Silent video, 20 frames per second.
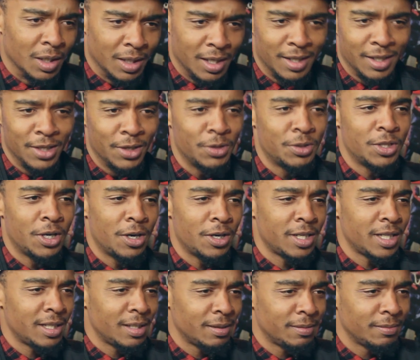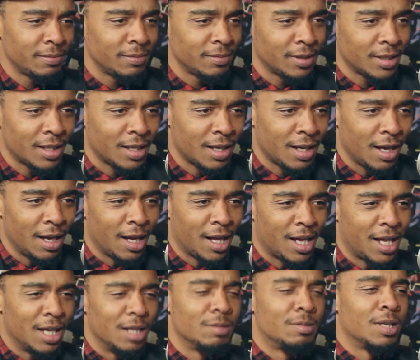a little dirty,
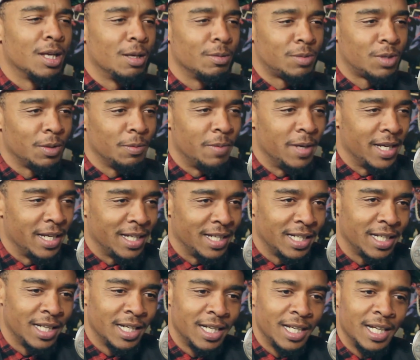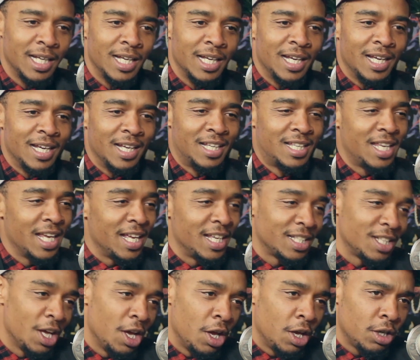comes up to me. He
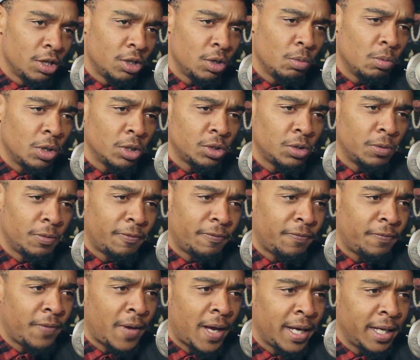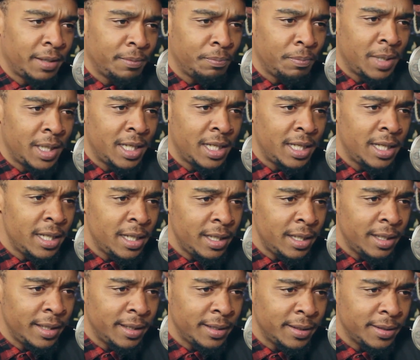says, "You want to fight
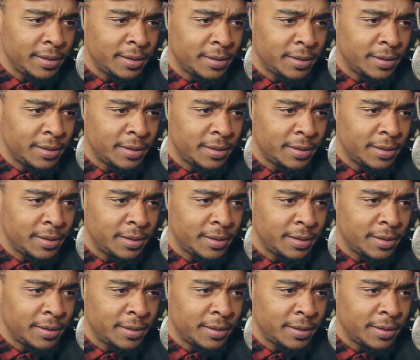me?" I